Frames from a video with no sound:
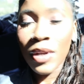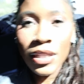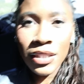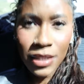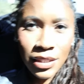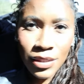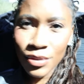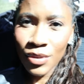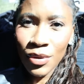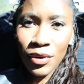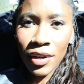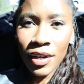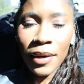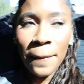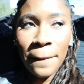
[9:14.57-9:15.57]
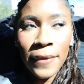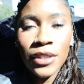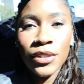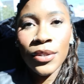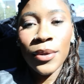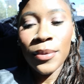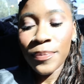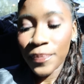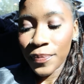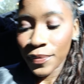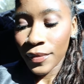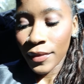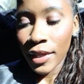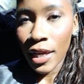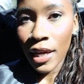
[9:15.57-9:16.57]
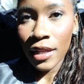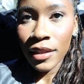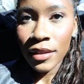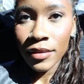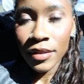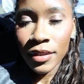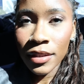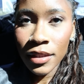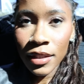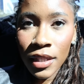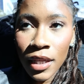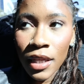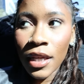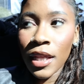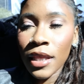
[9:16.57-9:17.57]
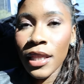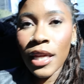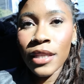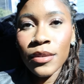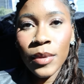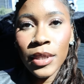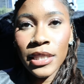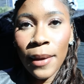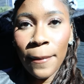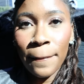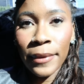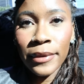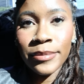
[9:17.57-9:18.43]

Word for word: quality is so good so yeah that's what's up